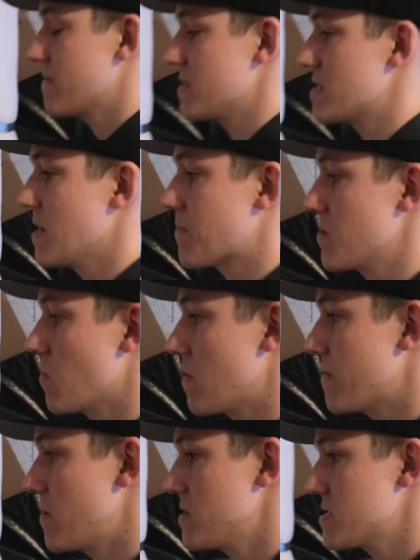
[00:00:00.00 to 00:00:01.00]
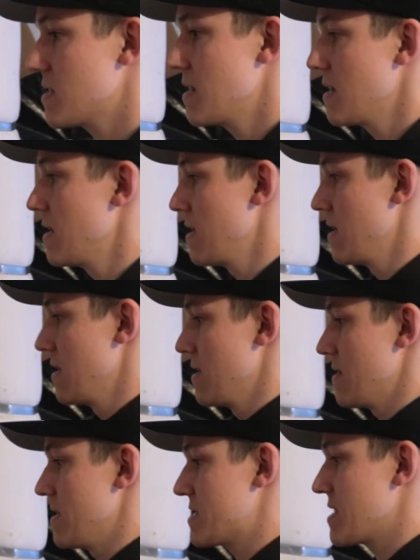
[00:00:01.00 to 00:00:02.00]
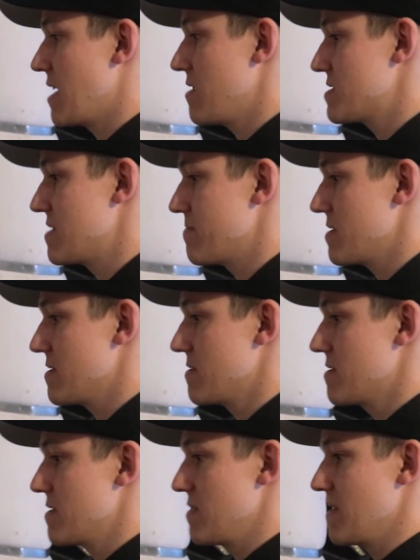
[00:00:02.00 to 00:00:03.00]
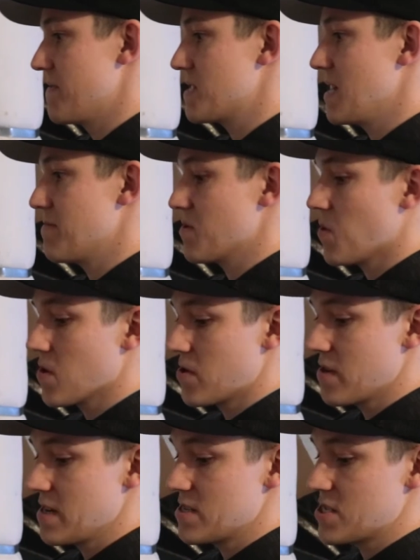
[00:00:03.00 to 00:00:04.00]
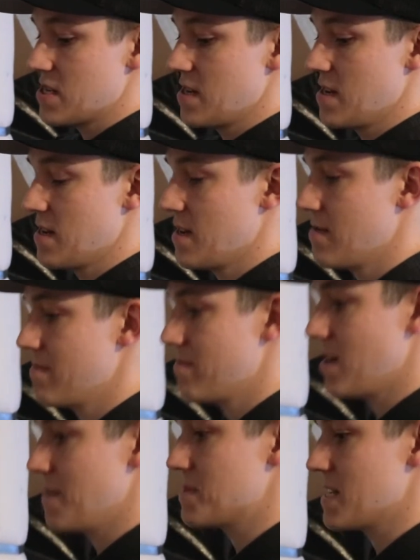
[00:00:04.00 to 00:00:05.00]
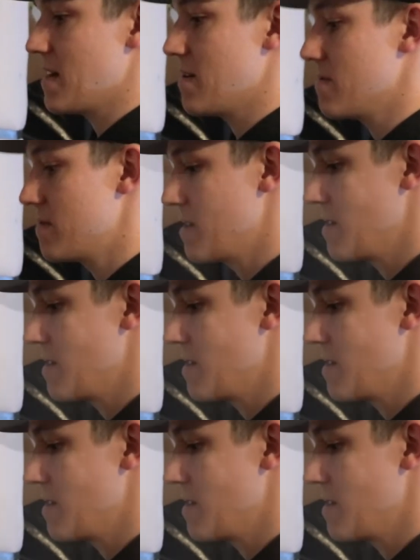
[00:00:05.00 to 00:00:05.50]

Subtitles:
this upper door first. This style simply lifts up 1/4 inch, pops out.